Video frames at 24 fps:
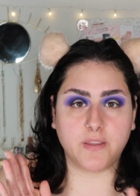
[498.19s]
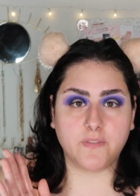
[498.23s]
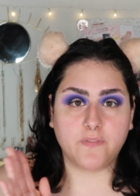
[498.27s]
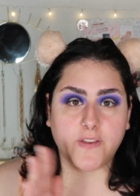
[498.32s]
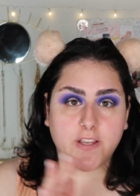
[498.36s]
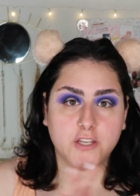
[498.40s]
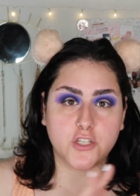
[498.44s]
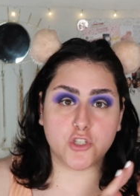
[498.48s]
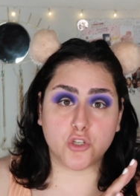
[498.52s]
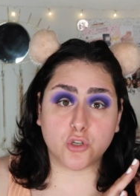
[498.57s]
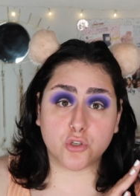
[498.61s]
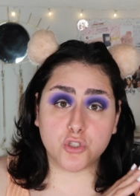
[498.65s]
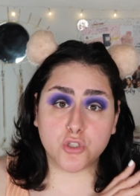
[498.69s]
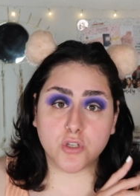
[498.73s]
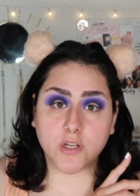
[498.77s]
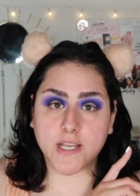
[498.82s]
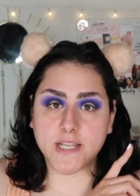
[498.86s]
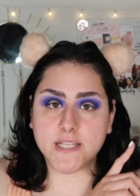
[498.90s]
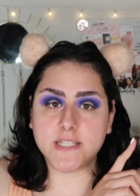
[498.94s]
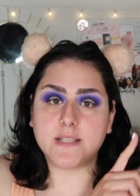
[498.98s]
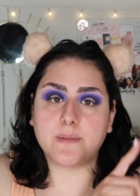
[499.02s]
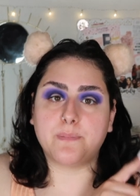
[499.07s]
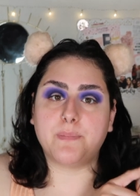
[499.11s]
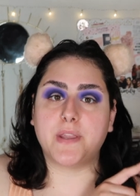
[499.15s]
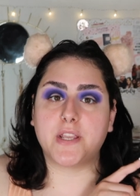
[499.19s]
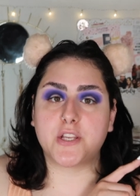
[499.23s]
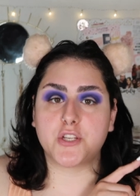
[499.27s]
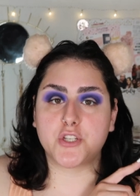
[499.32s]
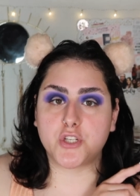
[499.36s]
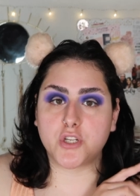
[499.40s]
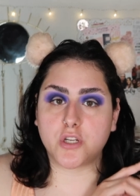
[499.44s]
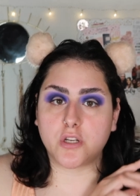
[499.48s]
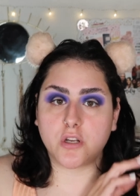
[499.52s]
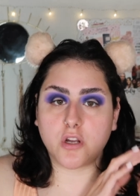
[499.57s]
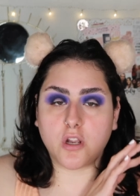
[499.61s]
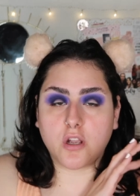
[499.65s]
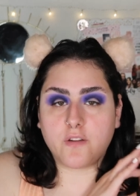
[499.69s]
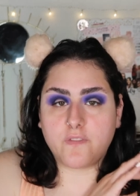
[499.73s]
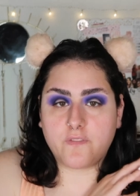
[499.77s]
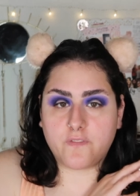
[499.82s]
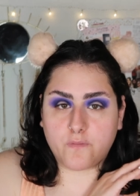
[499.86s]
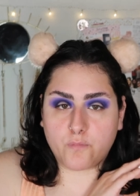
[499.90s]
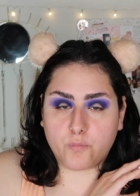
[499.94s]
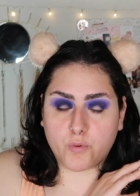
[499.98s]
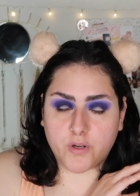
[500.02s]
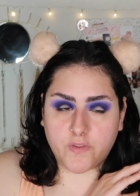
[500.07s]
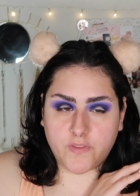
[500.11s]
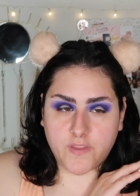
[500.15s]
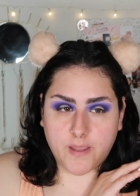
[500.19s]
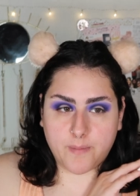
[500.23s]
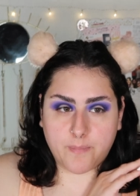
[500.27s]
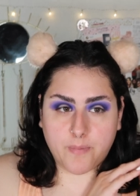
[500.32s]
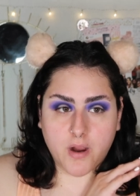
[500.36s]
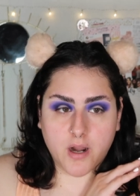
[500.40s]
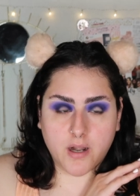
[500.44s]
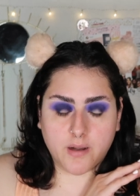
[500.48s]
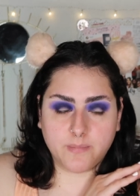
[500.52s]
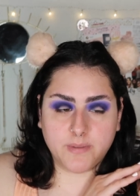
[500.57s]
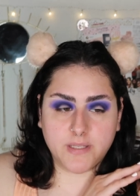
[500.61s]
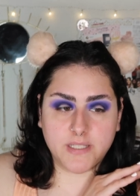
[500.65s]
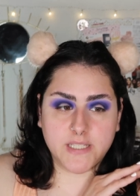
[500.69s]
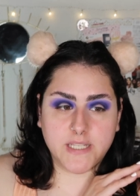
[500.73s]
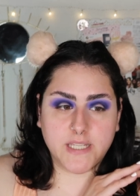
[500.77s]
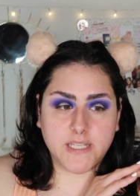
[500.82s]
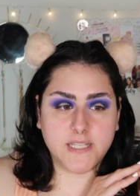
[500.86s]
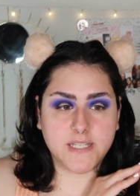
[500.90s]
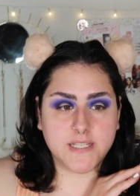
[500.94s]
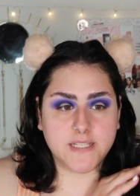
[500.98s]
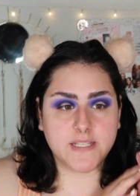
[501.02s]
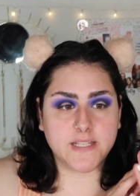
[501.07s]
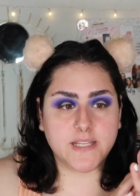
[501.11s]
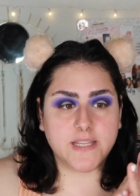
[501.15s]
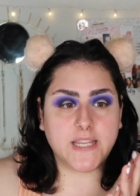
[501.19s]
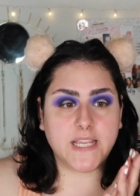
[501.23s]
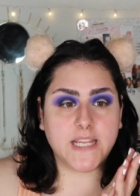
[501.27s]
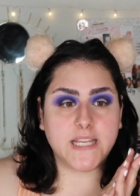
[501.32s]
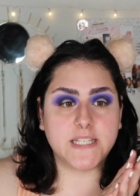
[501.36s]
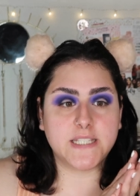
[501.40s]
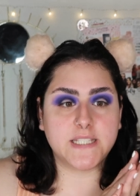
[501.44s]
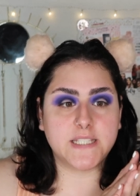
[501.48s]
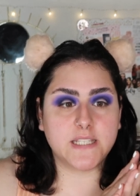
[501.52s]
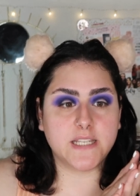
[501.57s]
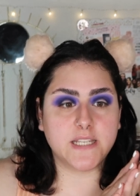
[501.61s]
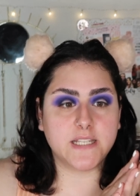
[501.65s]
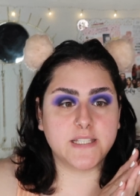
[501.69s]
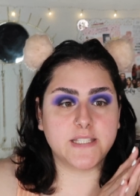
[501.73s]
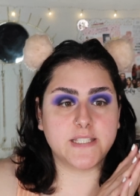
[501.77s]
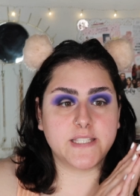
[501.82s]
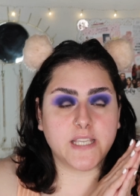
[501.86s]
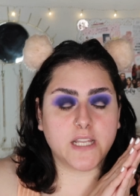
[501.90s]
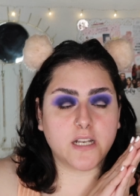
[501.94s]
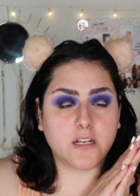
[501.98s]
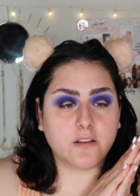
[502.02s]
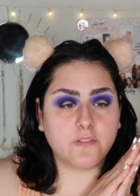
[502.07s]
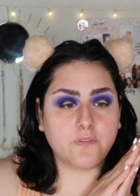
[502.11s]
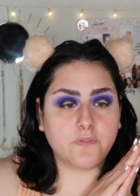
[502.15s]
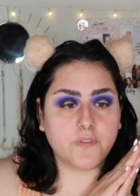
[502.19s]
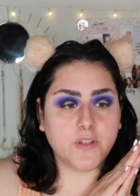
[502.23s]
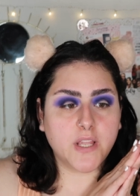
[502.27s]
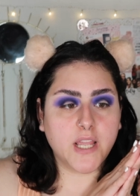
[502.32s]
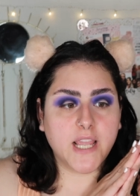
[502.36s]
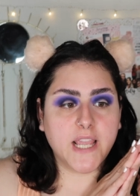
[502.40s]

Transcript: if I showed you guys a picture of where the apartment is, they instead of